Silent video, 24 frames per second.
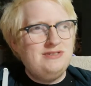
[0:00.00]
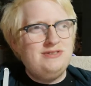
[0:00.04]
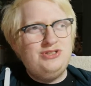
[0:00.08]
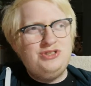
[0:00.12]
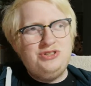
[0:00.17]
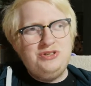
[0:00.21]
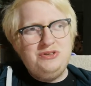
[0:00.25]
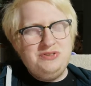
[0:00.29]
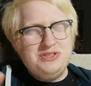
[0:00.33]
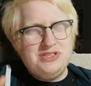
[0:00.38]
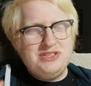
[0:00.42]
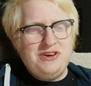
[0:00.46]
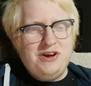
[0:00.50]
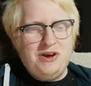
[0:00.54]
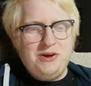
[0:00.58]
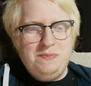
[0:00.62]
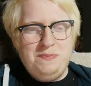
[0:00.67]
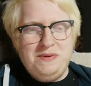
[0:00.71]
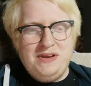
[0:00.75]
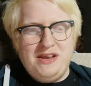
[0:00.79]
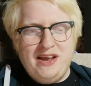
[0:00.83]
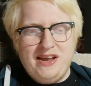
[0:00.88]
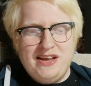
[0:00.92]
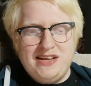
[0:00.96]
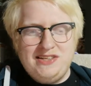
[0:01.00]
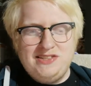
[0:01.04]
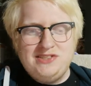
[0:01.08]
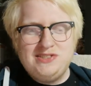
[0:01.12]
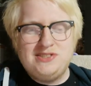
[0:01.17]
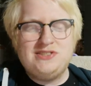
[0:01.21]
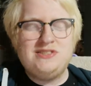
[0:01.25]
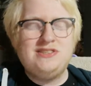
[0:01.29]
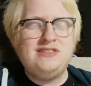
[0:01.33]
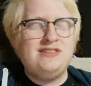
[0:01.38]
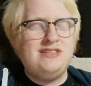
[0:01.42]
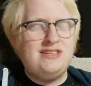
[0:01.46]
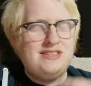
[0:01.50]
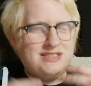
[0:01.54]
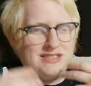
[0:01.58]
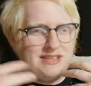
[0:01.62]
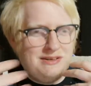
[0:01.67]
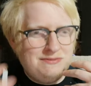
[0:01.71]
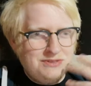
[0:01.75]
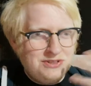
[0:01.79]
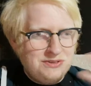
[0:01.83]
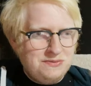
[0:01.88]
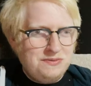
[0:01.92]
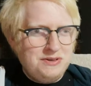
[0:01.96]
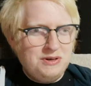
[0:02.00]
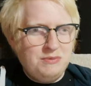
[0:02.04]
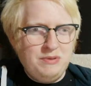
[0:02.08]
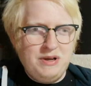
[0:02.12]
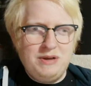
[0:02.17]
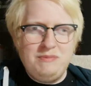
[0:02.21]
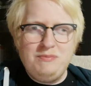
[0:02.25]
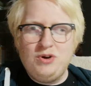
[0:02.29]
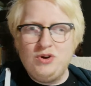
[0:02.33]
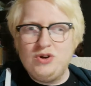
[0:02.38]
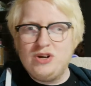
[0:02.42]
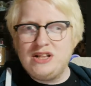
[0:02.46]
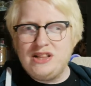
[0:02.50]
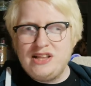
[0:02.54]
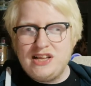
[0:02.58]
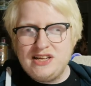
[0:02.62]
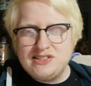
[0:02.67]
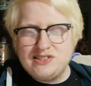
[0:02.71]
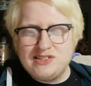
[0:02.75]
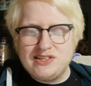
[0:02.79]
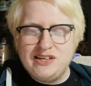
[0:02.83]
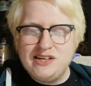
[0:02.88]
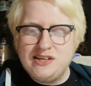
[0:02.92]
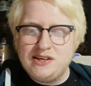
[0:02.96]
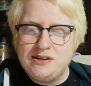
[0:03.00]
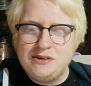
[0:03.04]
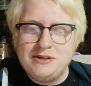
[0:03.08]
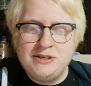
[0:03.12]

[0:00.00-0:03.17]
juicy IPAs. Let's have something a bit more classic.